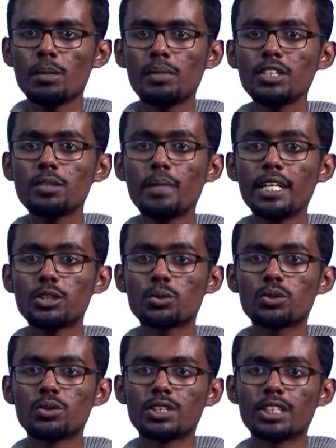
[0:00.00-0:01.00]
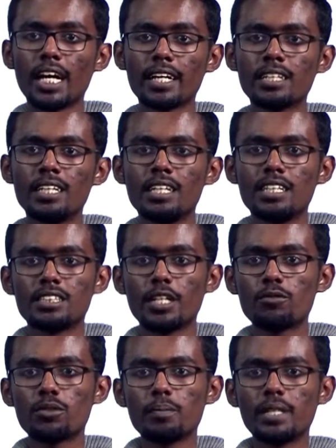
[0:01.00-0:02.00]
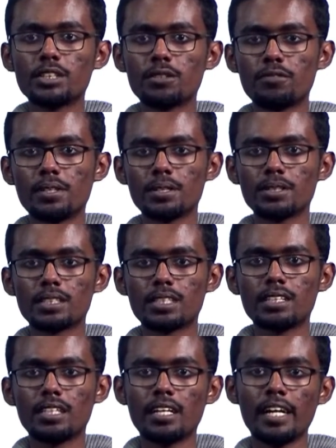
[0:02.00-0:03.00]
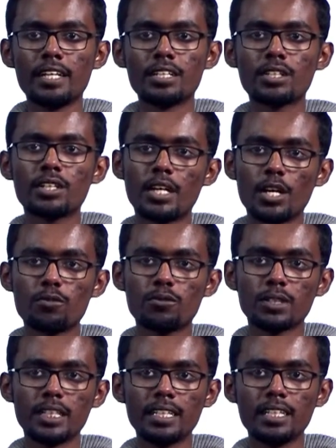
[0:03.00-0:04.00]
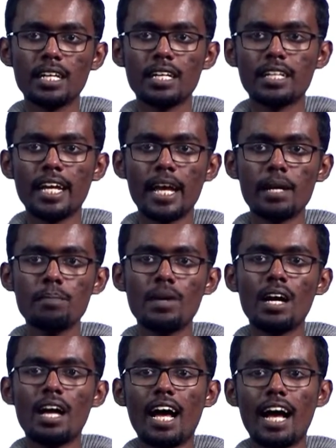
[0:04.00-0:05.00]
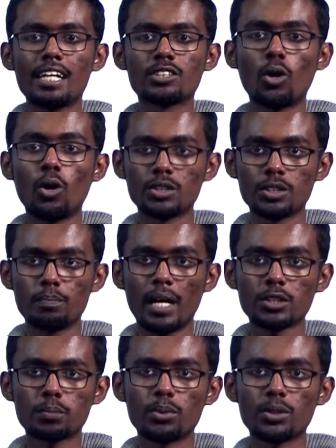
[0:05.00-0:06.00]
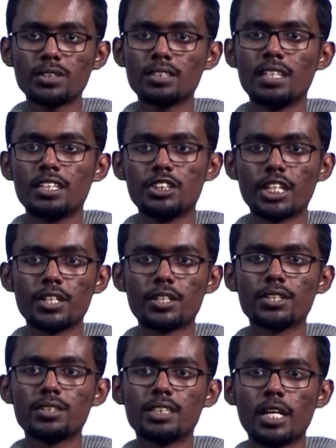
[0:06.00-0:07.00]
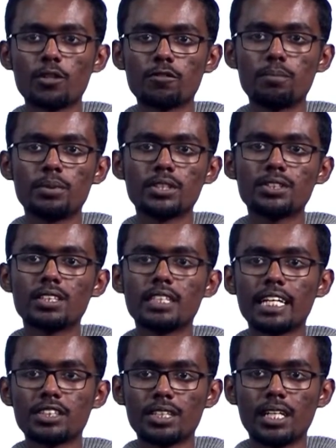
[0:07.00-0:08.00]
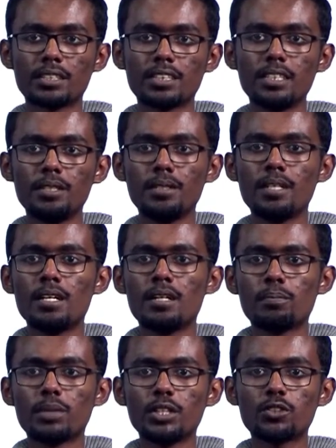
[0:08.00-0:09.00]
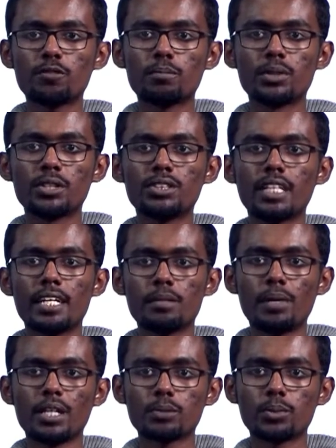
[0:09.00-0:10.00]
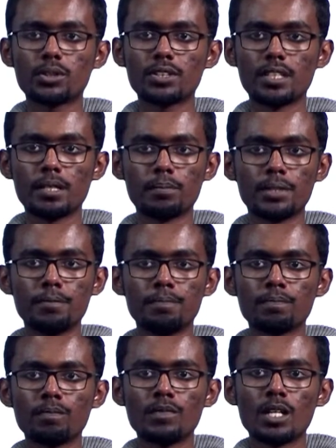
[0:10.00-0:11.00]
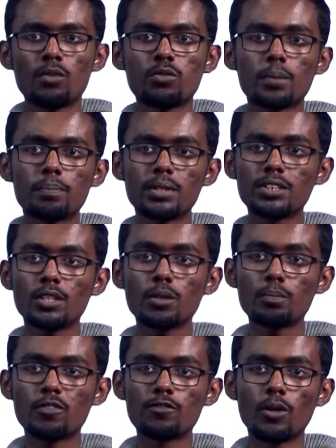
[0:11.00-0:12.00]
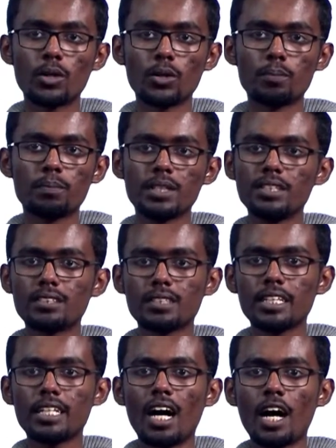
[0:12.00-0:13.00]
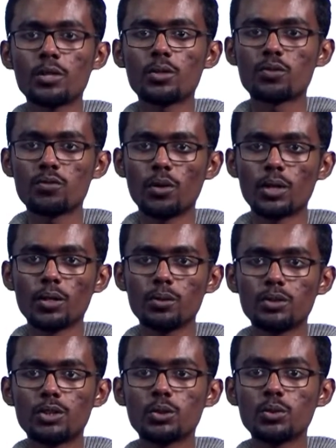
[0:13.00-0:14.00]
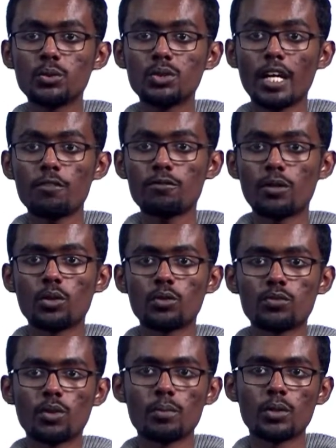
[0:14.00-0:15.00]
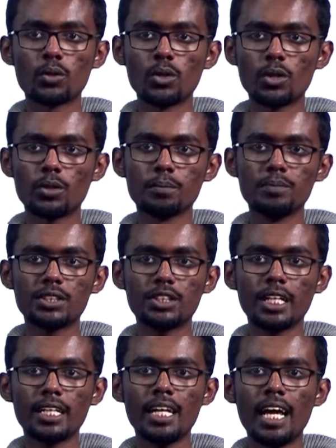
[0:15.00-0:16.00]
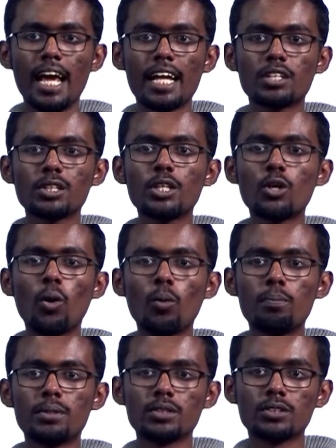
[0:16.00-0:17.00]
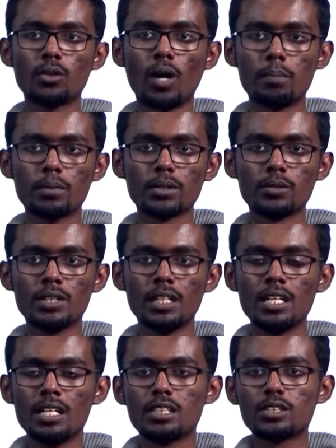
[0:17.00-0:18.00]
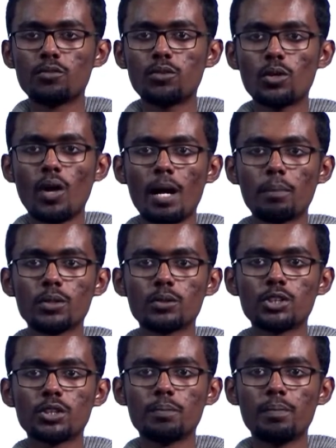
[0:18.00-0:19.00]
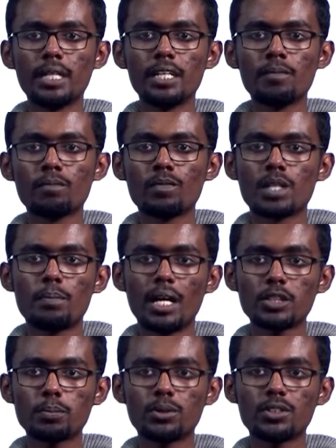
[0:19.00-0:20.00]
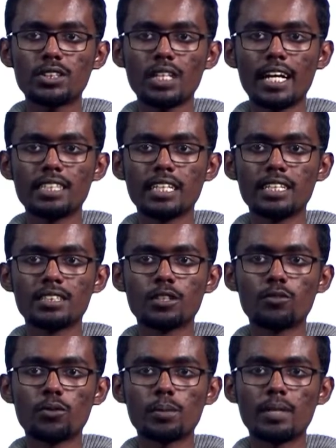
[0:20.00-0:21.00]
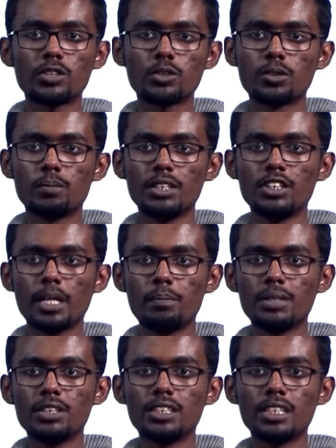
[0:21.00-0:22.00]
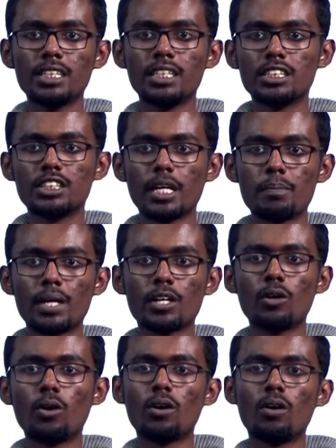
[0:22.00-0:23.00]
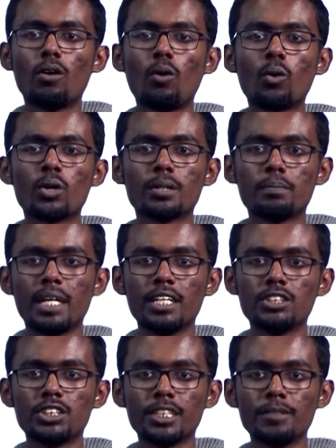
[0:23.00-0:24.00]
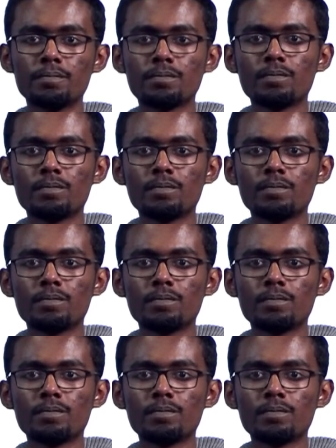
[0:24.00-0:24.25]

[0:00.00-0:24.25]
Please make sure to check the information filled in carefully. Name as on the passport, gender, date of birth, nationality, place of birth, and passport number. For personal photo, please click Add your photo, choose a photo from your local machine, and click Open to upload. The photo upload should be passport size and the format should be JPG, JPEG, or PNG.